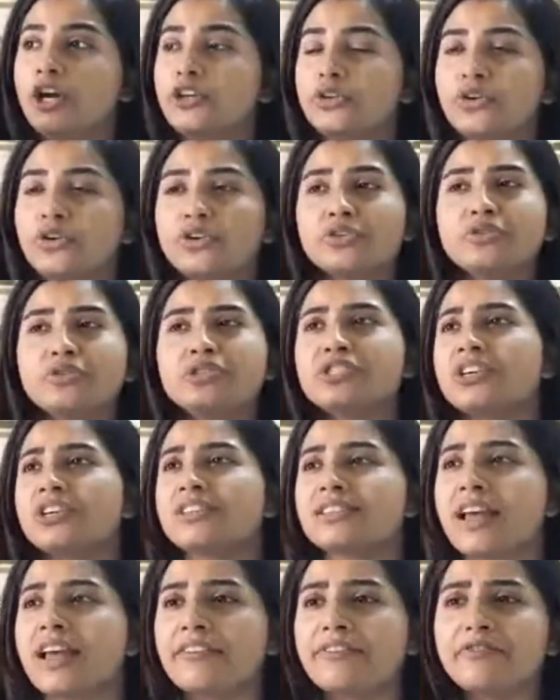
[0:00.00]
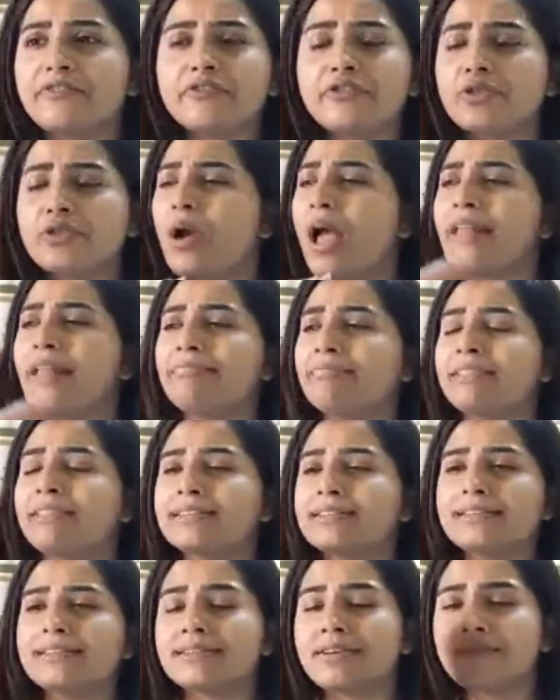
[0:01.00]
you know, you just have to, and
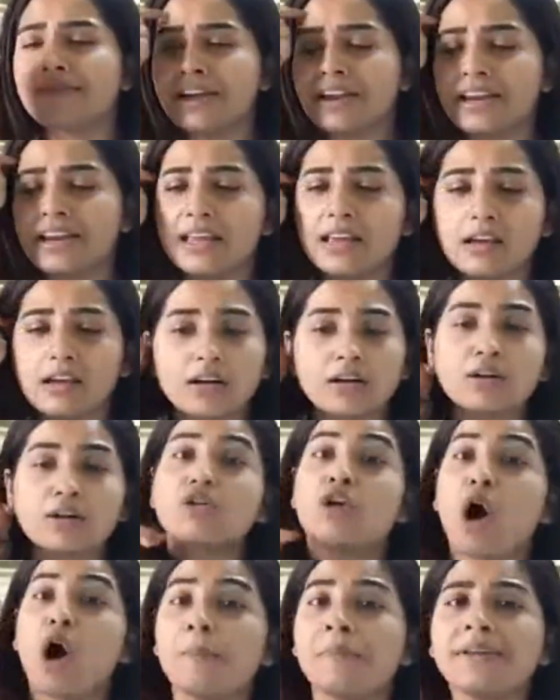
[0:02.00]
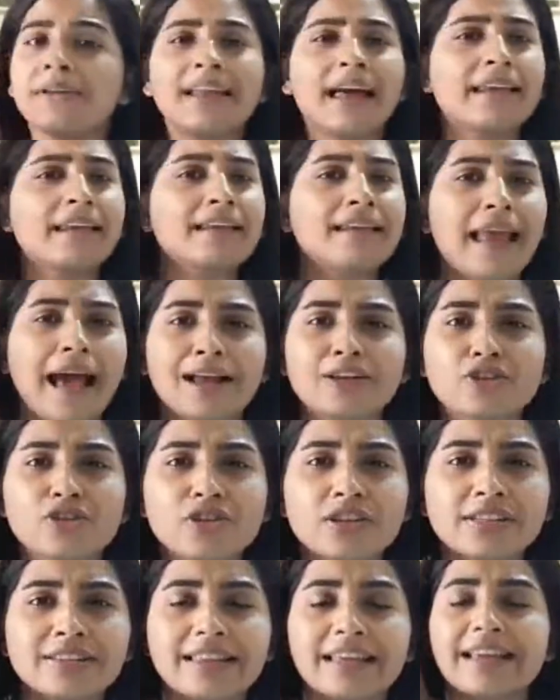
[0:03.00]
this is a very common and a
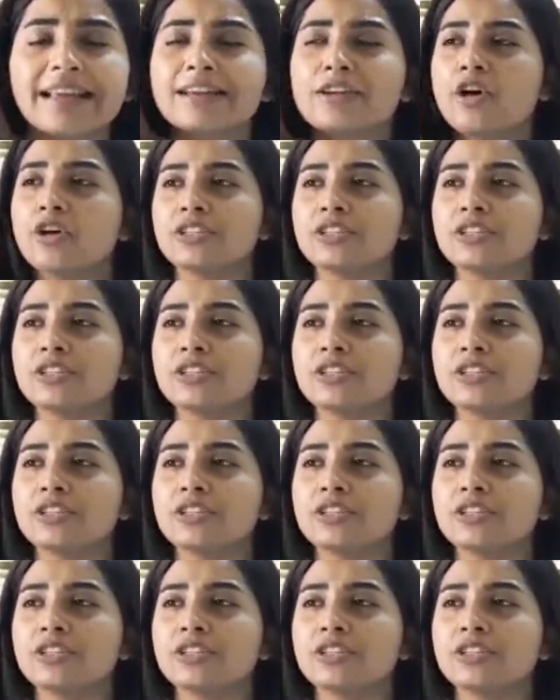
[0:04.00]
natural thing.